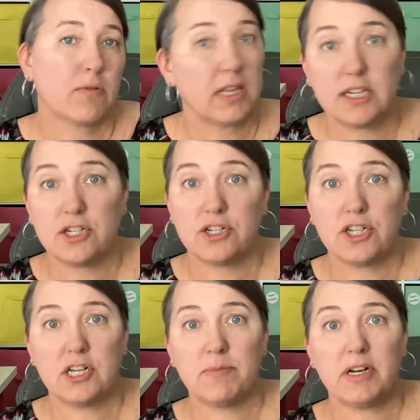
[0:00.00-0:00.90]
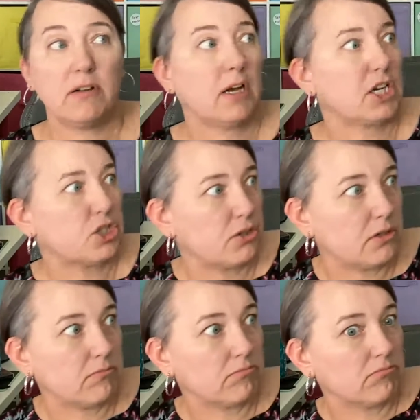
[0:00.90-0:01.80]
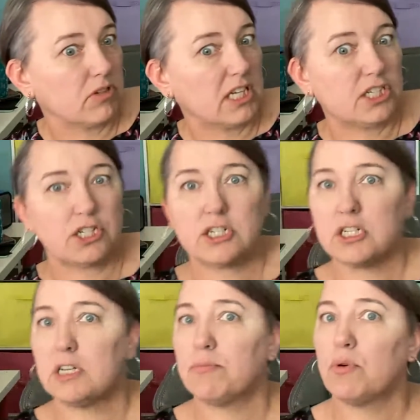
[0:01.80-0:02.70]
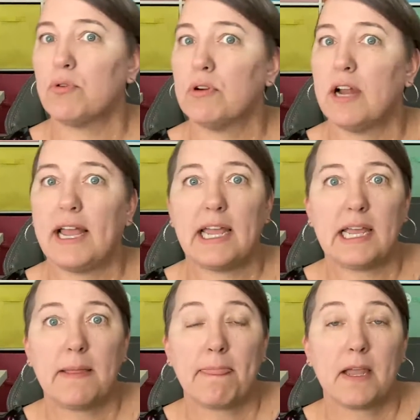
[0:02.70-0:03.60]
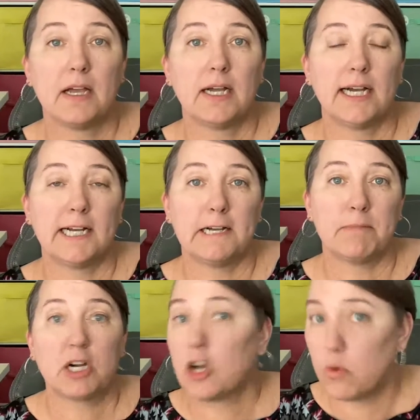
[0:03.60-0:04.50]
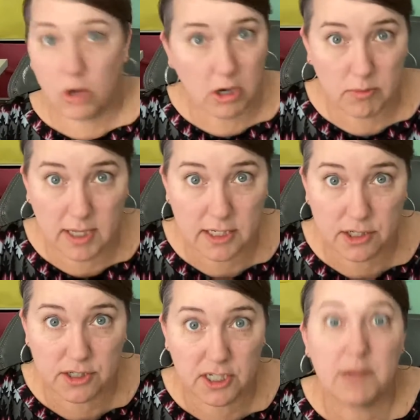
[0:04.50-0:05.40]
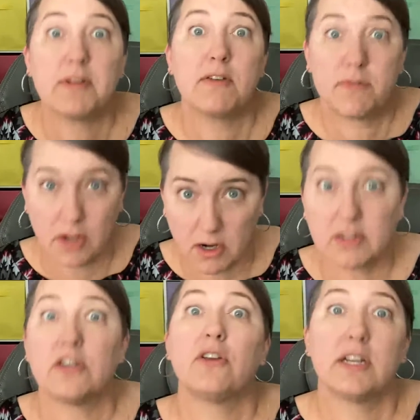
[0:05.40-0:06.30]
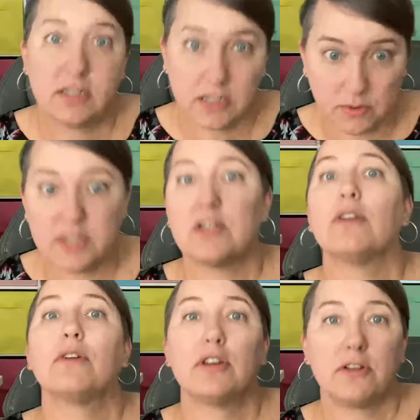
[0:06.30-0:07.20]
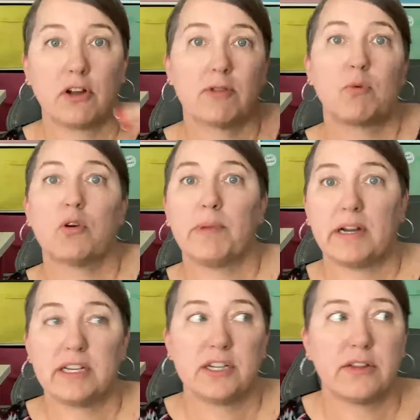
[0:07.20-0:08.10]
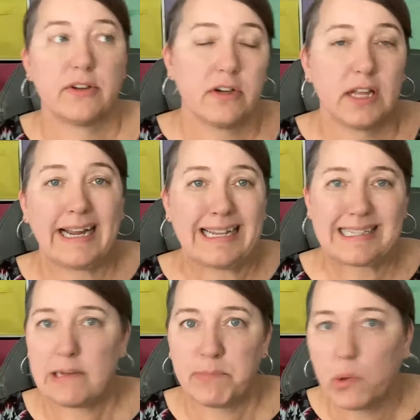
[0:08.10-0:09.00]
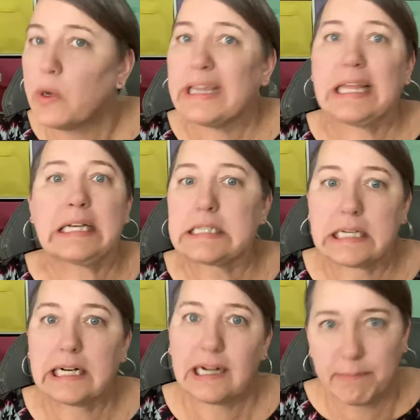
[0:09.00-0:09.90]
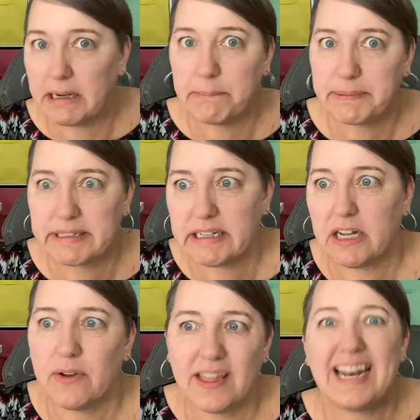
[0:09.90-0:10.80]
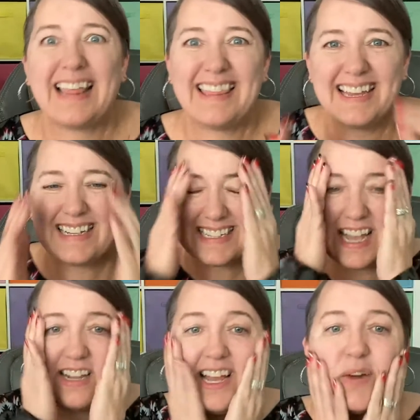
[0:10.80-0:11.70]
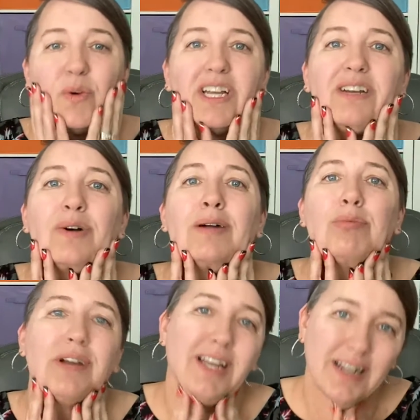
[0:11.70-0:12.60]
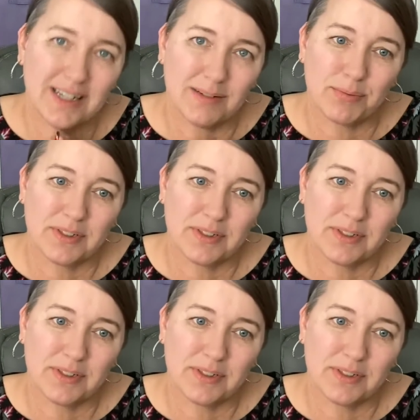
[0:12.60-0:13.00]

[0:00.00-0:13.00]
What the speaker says: a relationship, like a student relationship or a a coworker relationship and you've talked and you're getting to know each other and you learn more about each other, you're like, at some point that's going to come up, and then it's kind of like, when do I bring it up?